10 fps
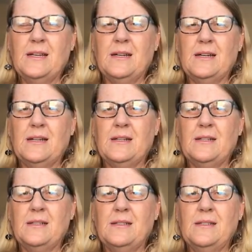uh,
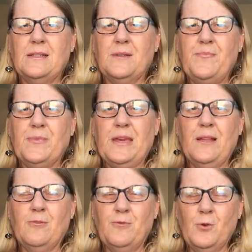in
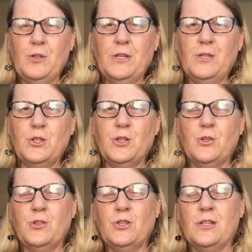California in a
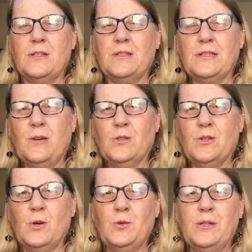church and in South
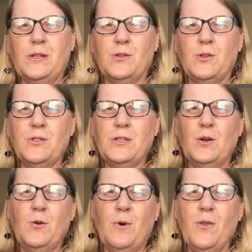Dakota in a nursing
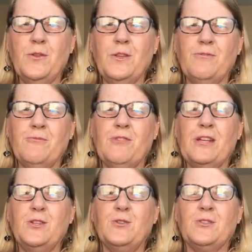home, all the different
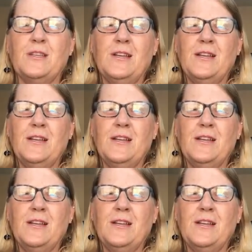venues,